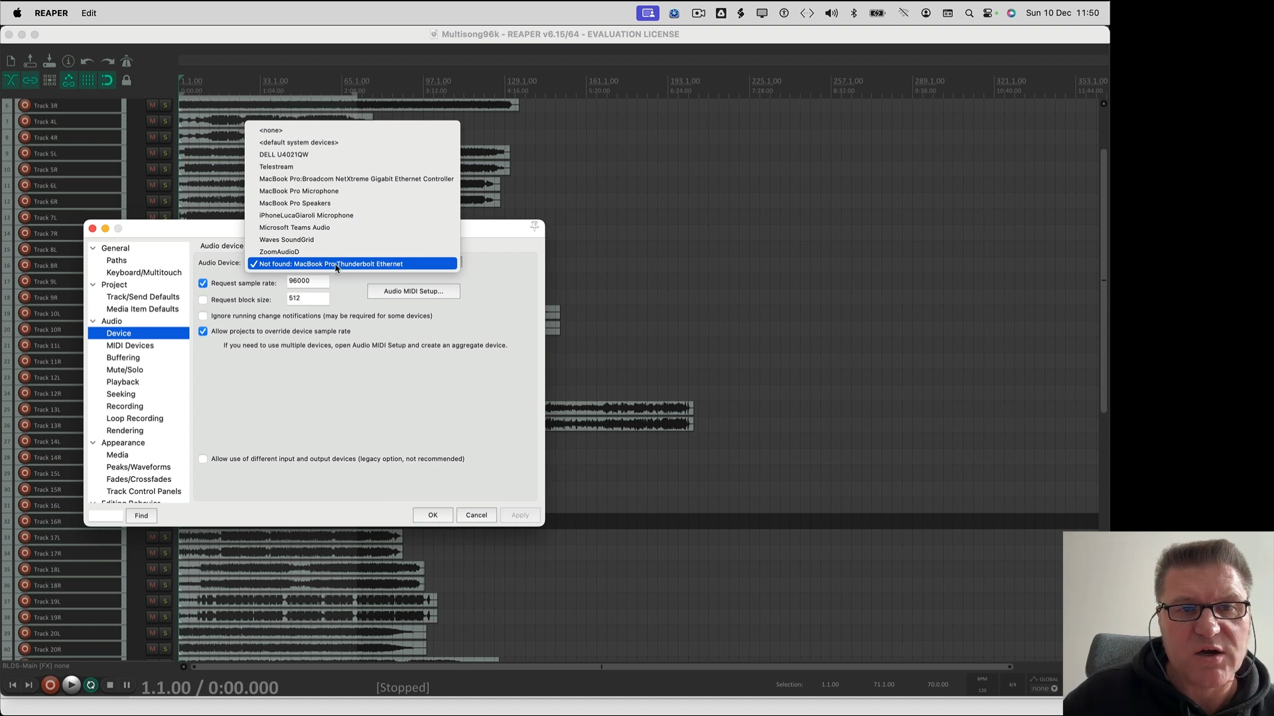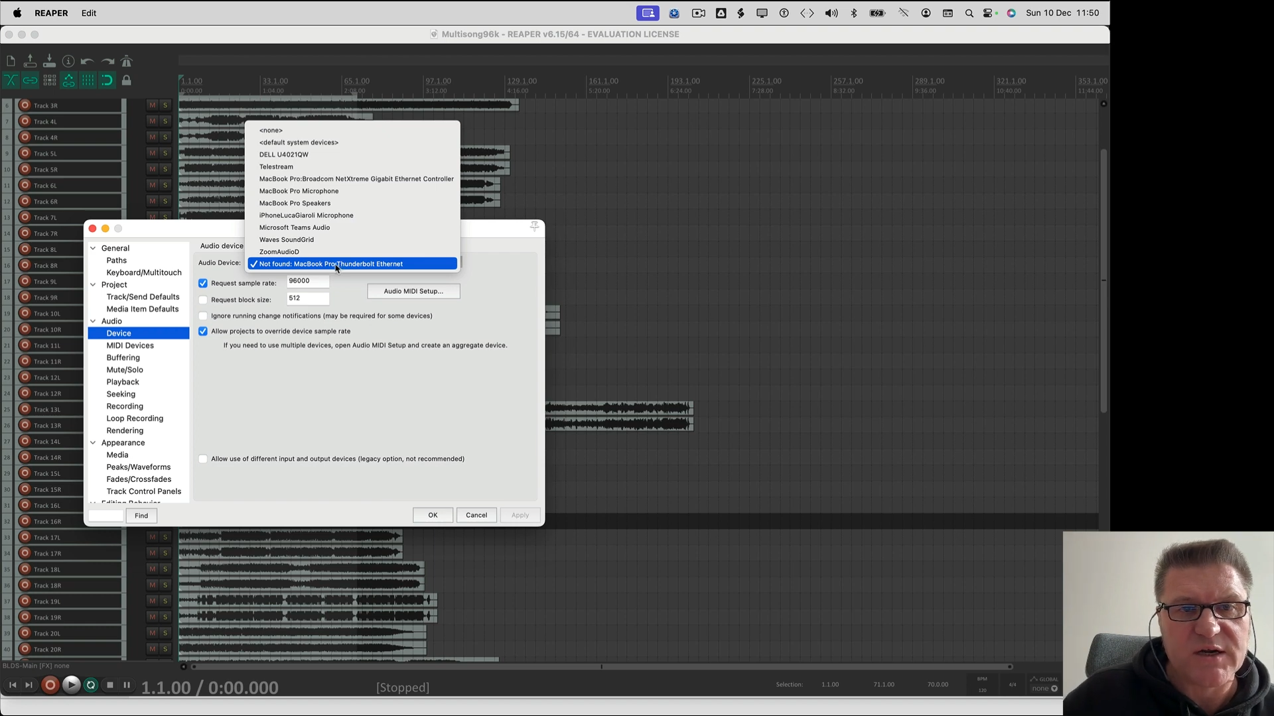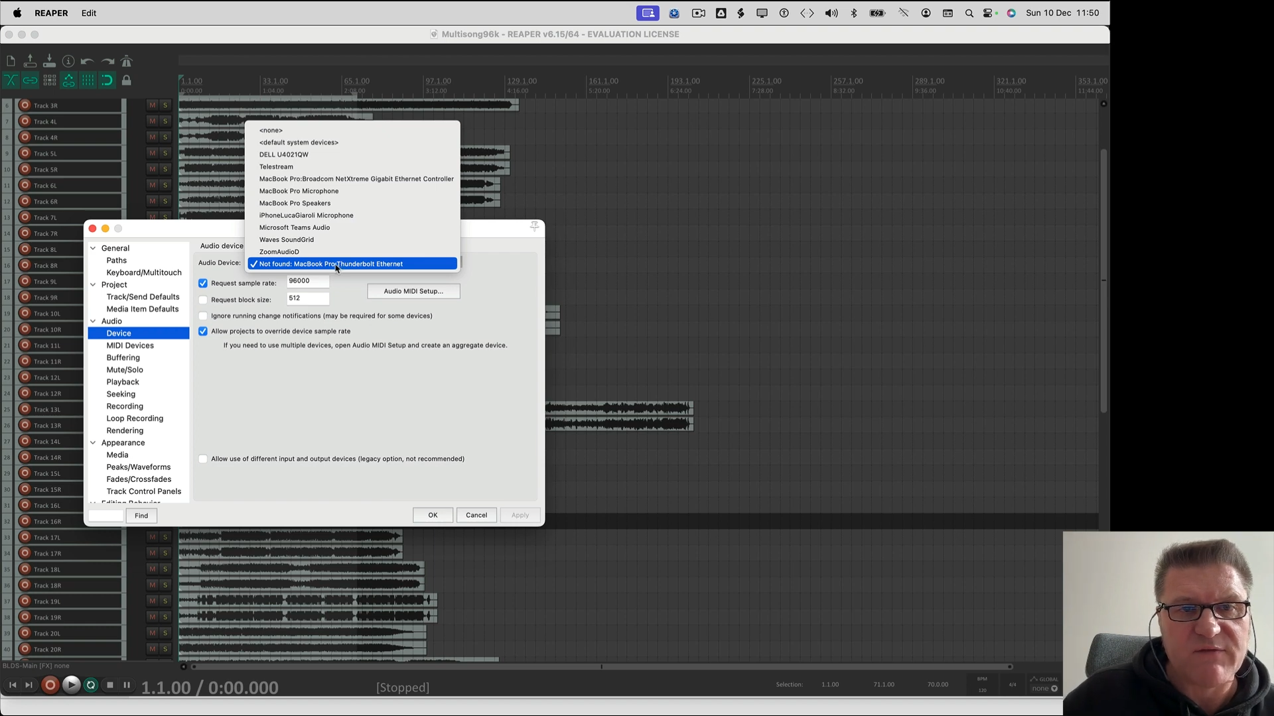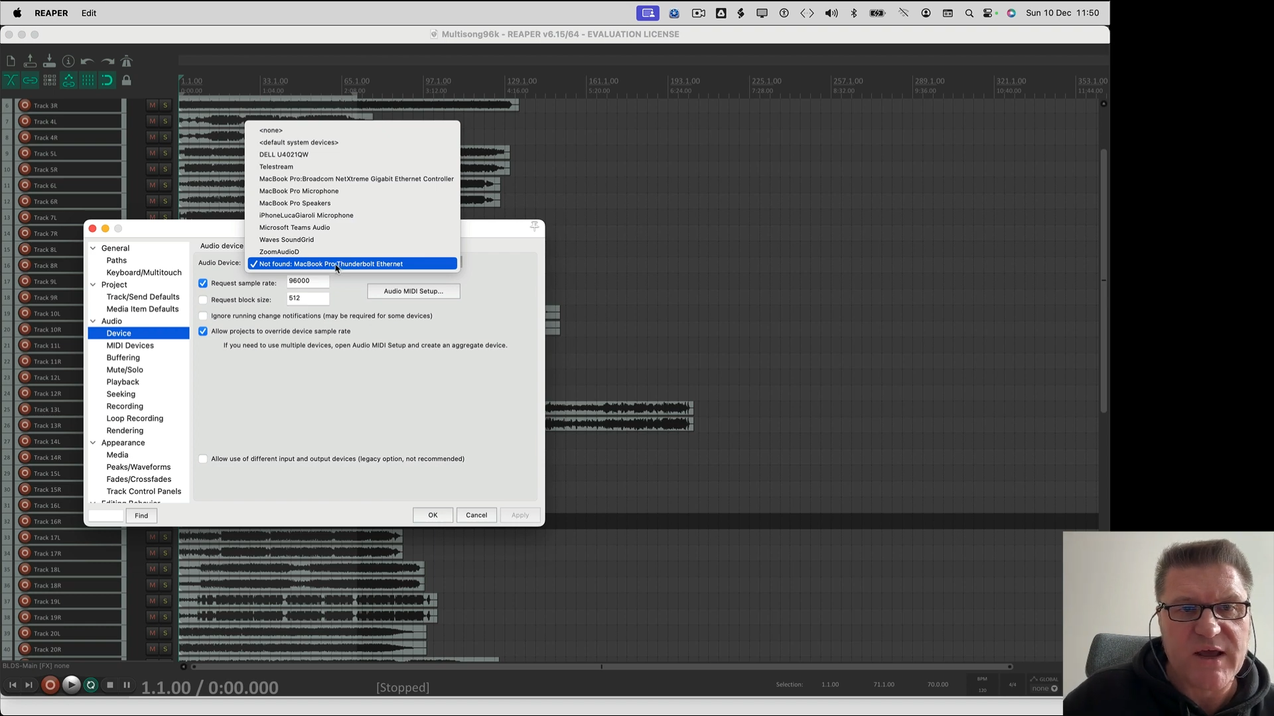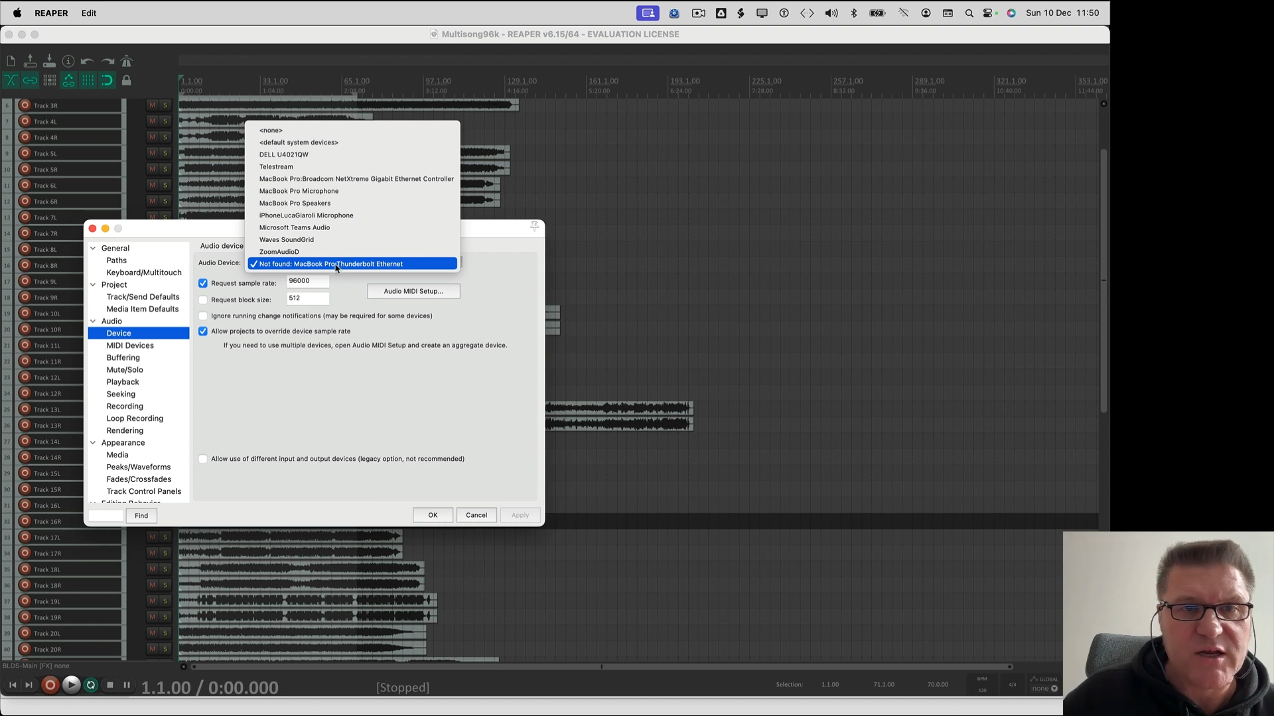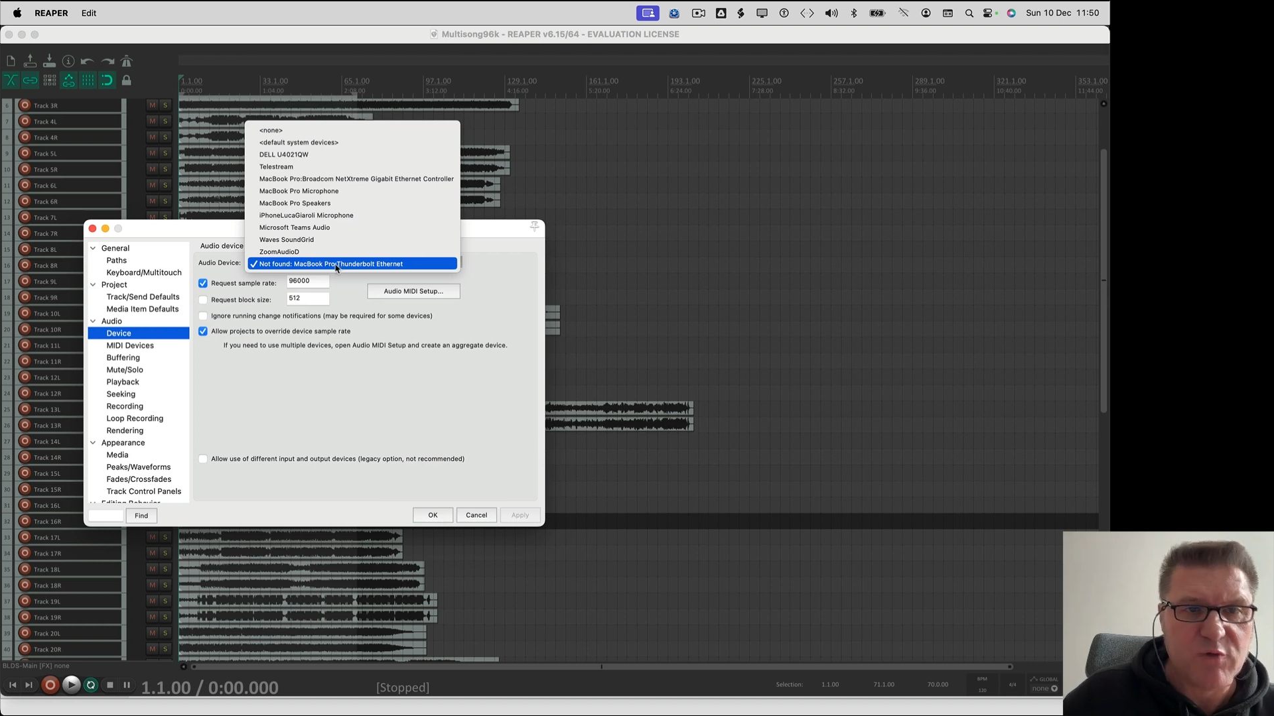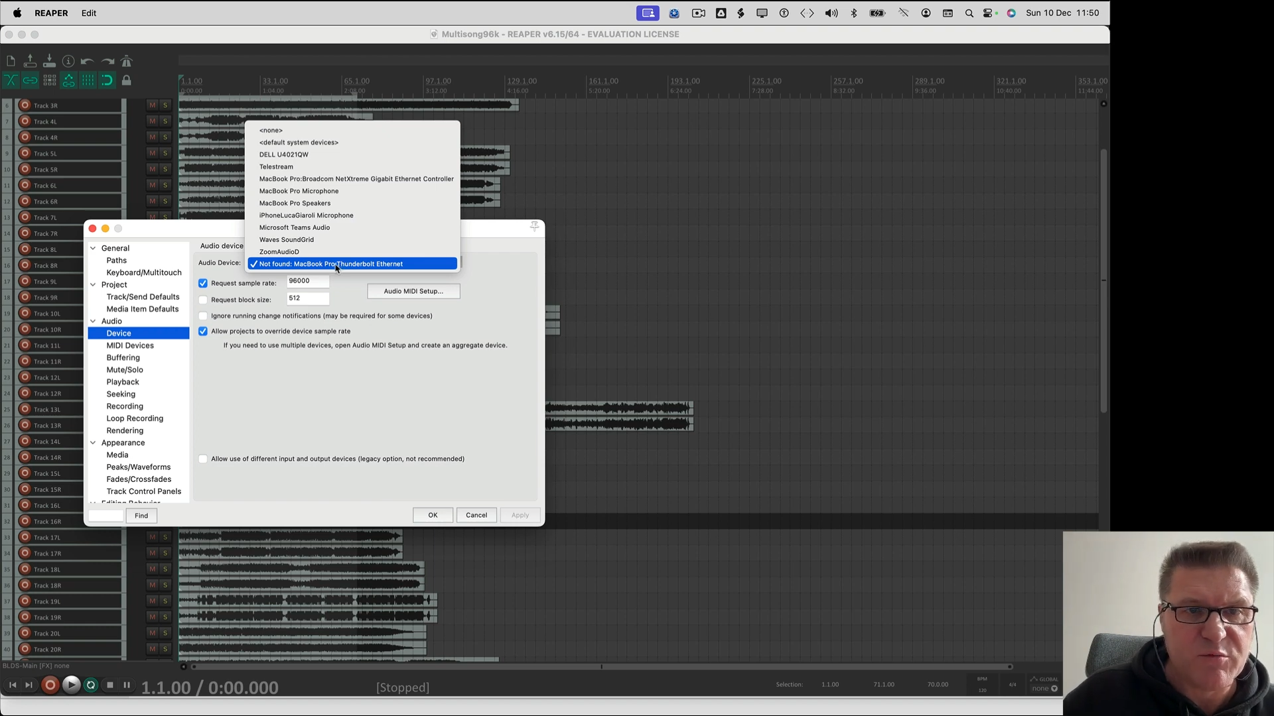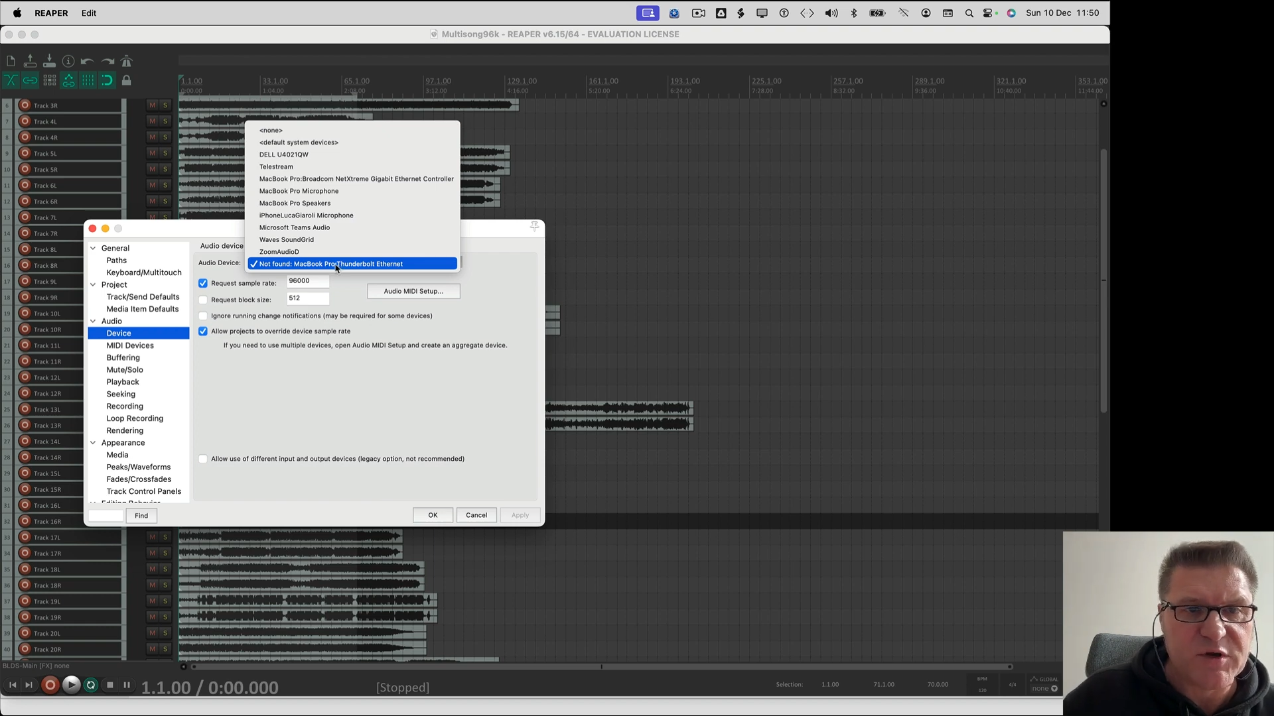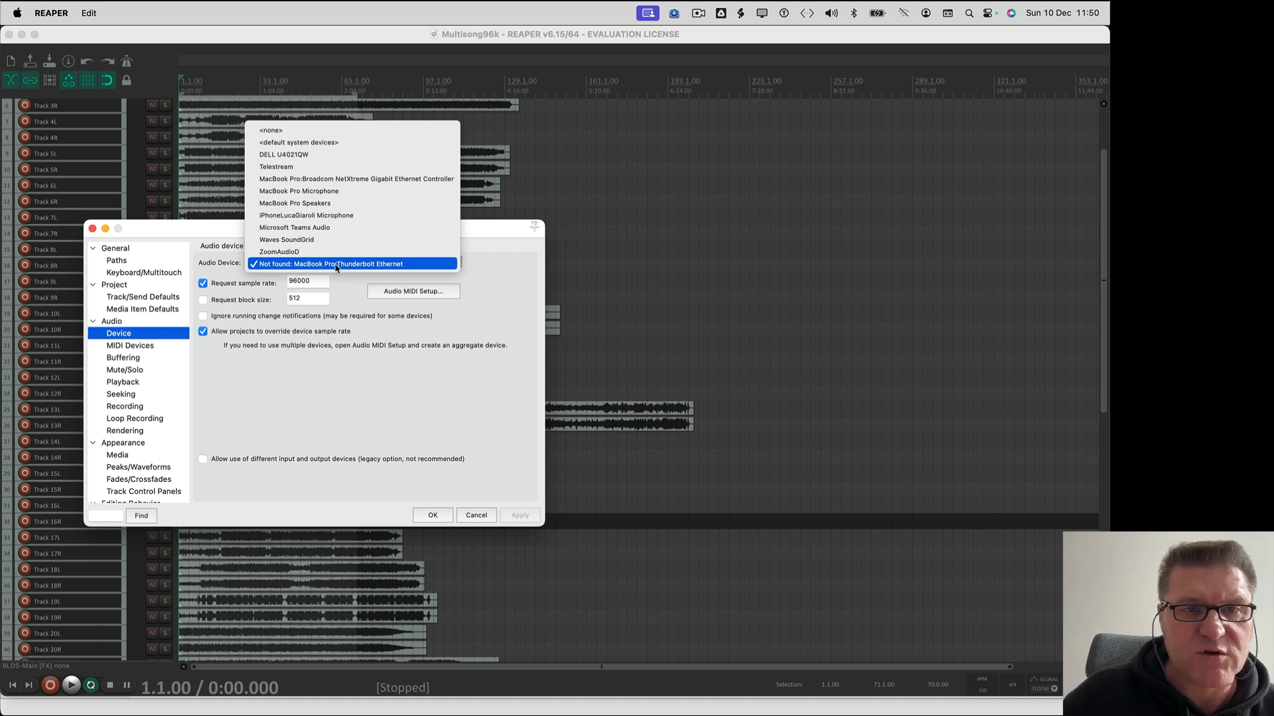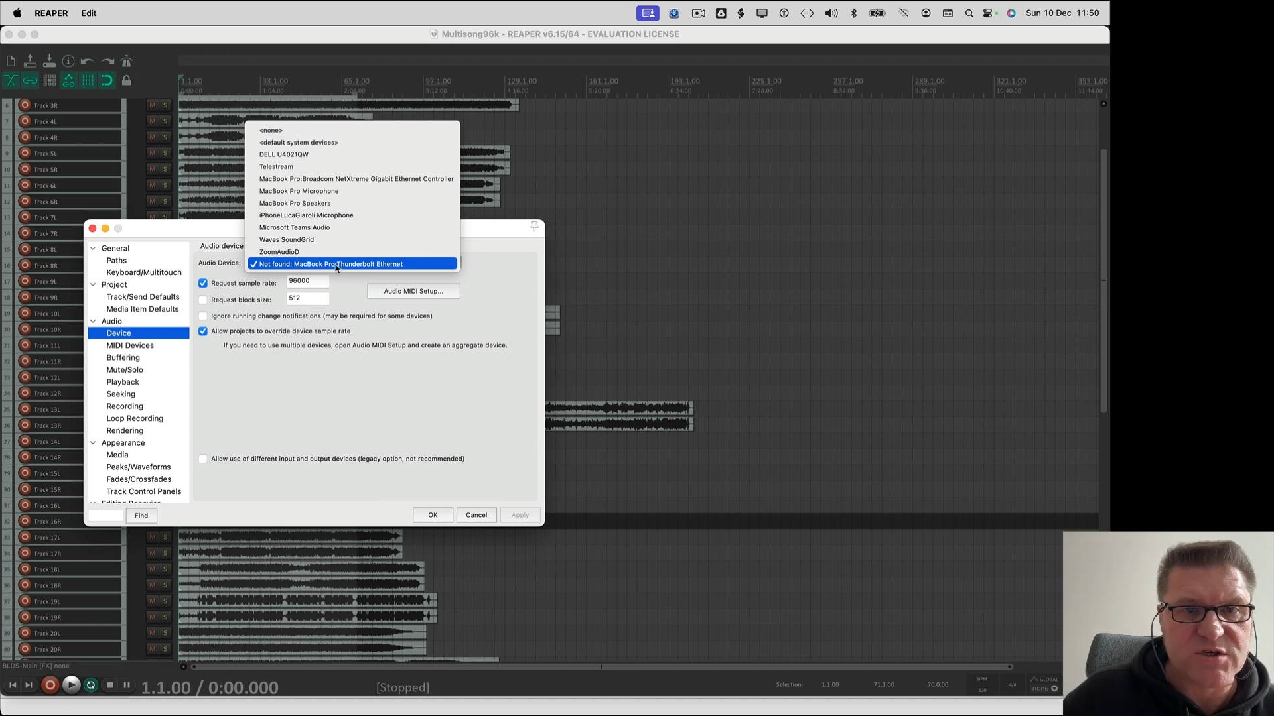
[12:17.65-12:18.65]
available because it's